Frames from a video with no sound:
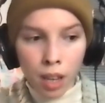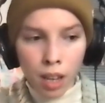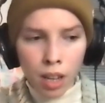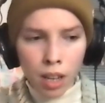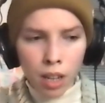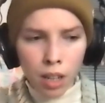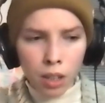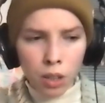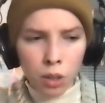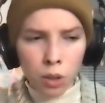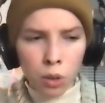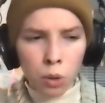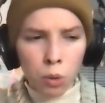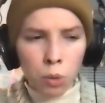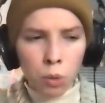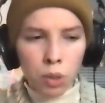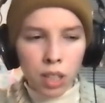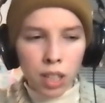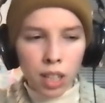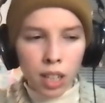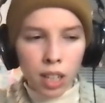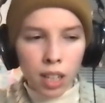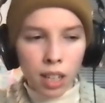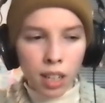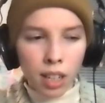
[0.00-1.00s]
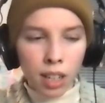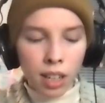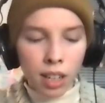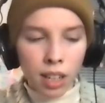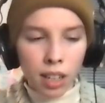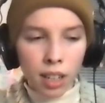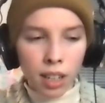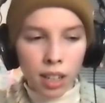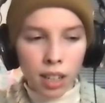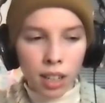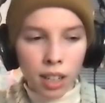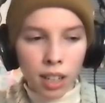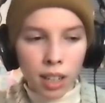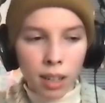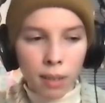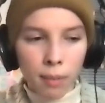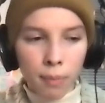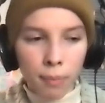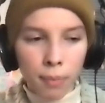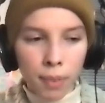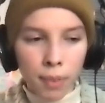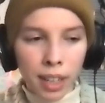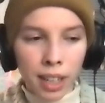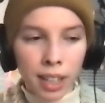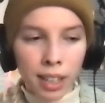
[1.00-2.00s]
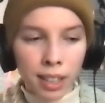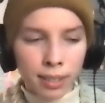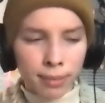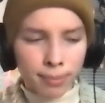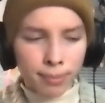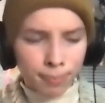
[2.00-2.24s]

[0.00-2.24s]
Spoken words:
using like